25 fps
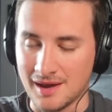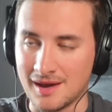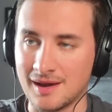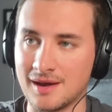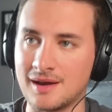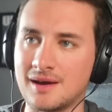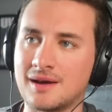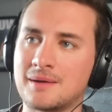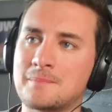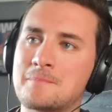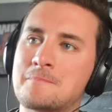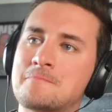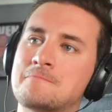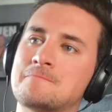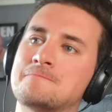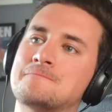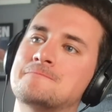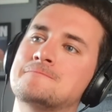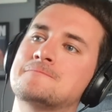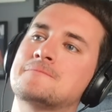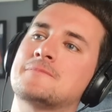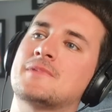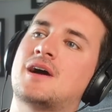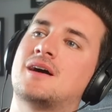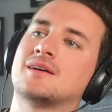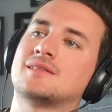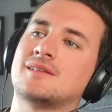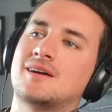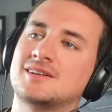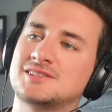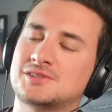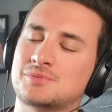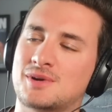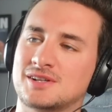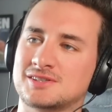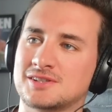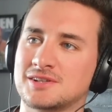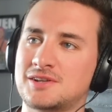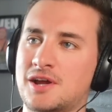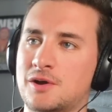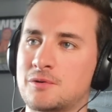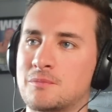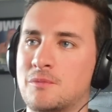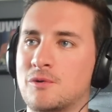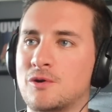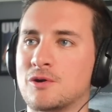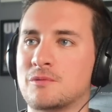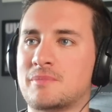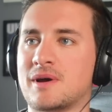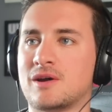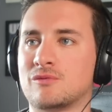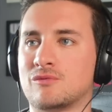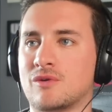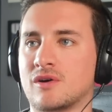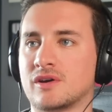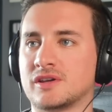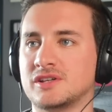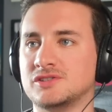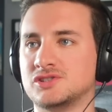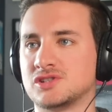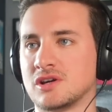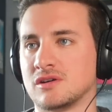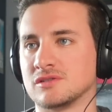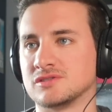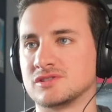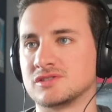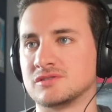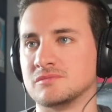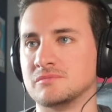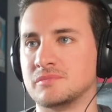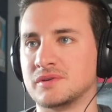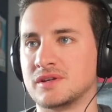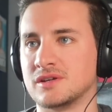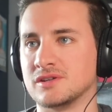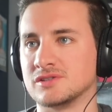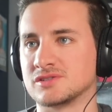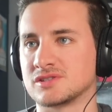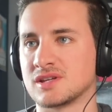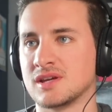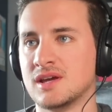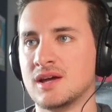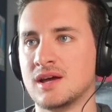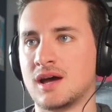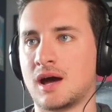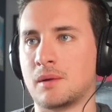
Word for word: Um, I'd like to actually know more about Rocky Johnson because